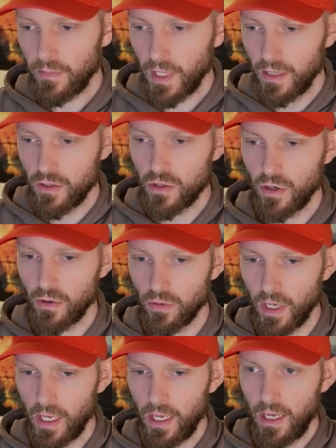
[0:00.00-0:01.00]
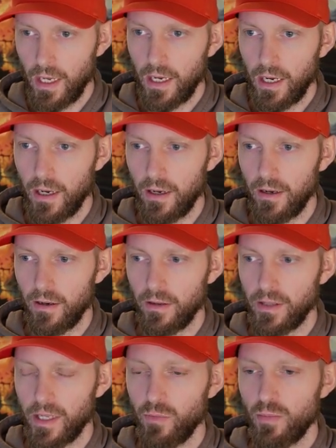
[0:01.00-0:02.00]
So
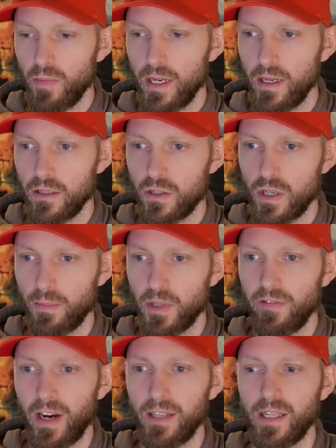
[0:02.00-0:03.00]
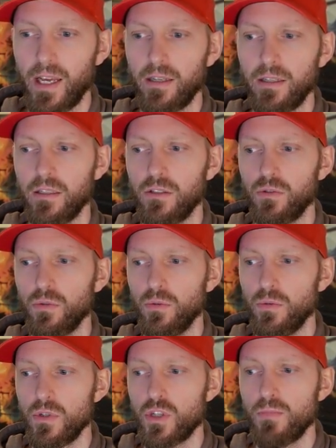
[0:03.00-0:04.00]
then we may subdivide that
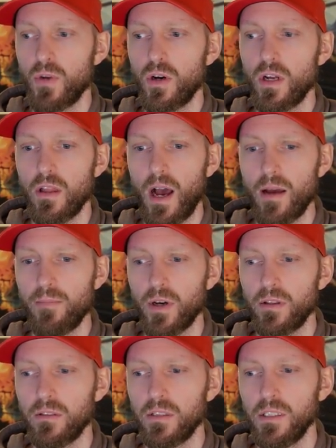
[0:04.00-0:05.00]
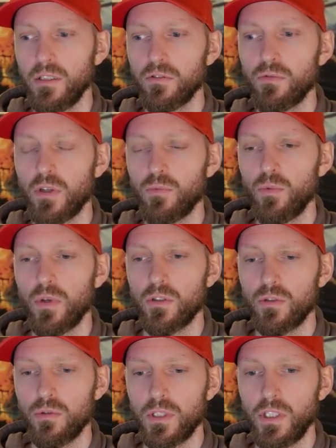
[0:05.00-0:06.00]
into smaller hypotheses of what we want
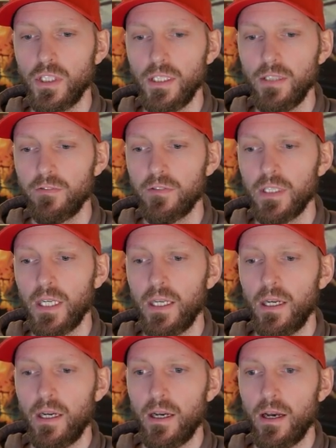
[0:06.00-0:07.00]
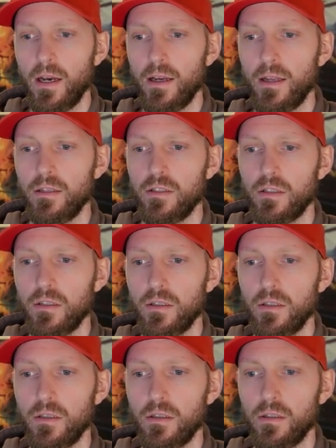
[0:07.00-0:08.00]
to achieve. And
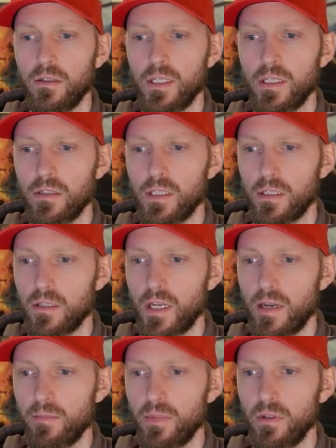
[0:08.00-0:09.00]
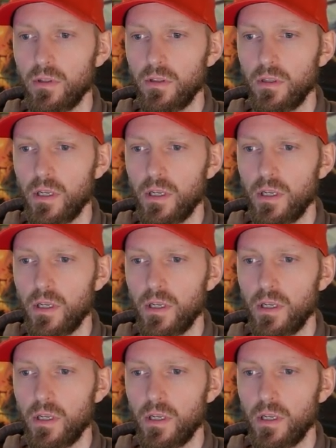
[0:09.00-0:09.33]
here's an example.